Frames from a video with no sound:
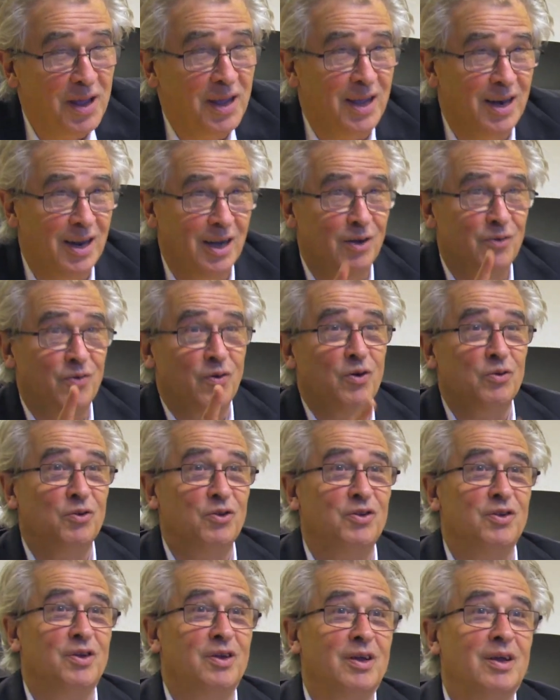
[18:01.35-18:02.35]
Can I
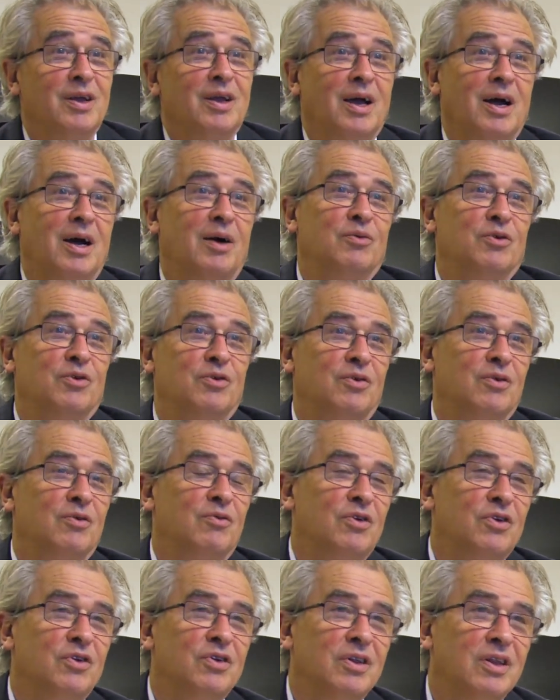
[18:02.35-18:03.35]
quote? I was
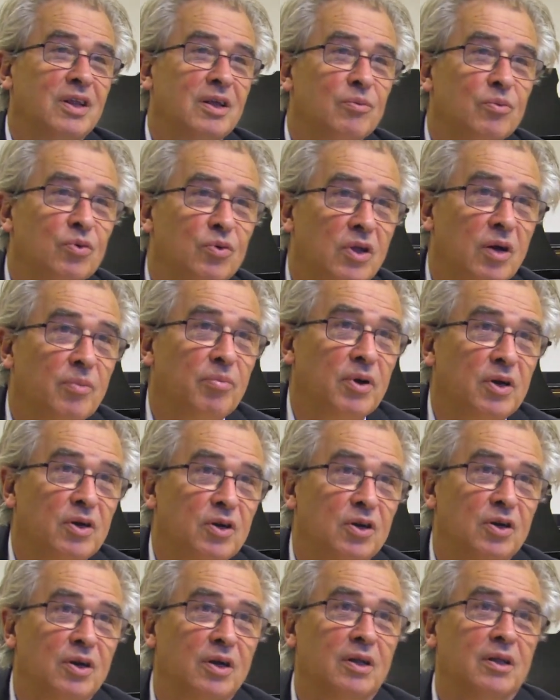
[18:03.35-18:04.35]
recently in
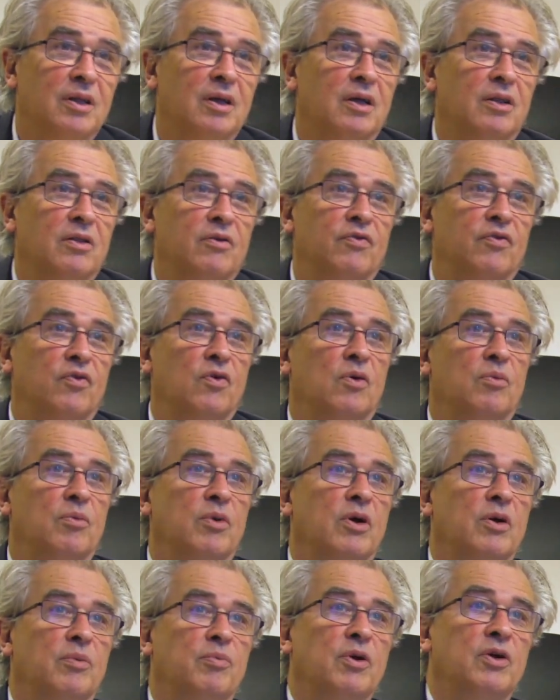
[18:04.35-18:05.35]
Budapest, and the
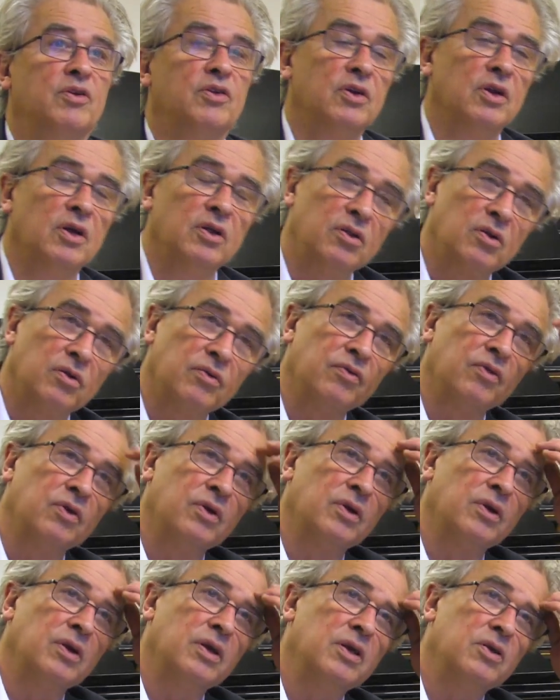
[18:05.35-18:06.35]
former yes. president of
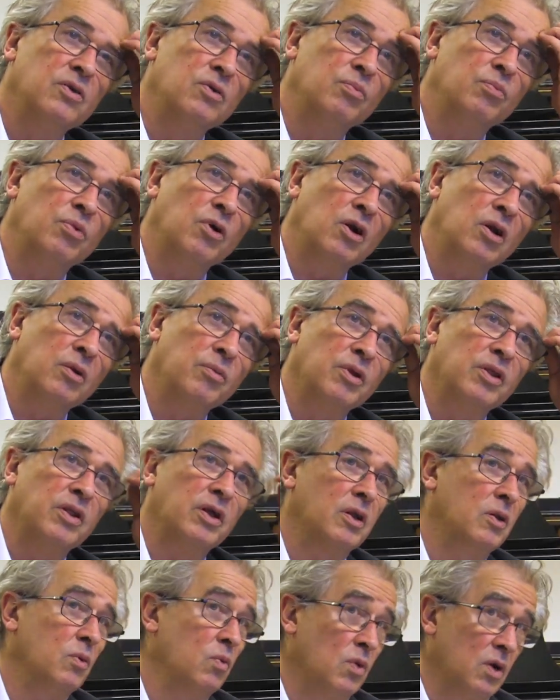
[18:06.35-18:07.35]
the EU Parliament
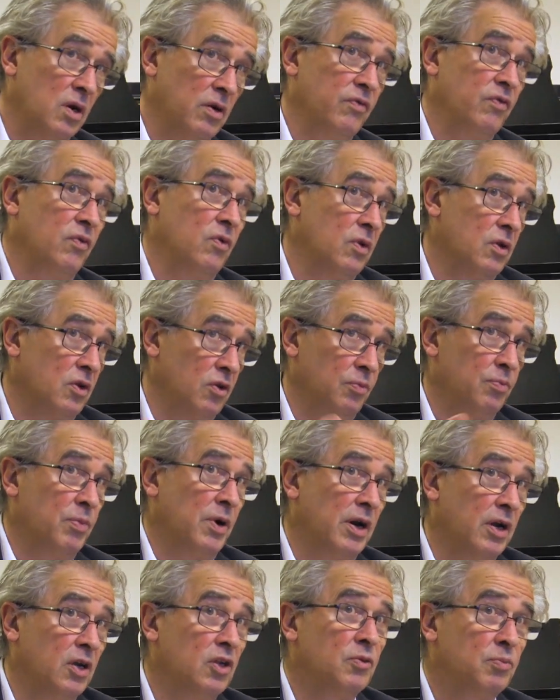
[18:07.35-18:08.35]
had a wonderful,
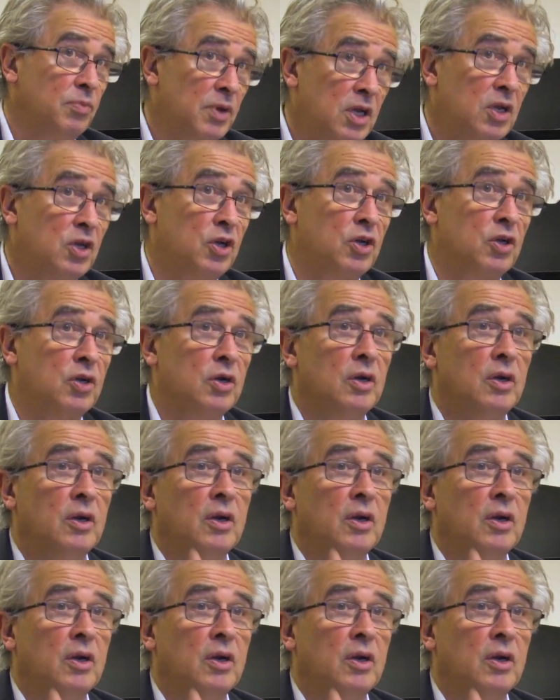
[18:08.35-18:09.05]
inspiring speech.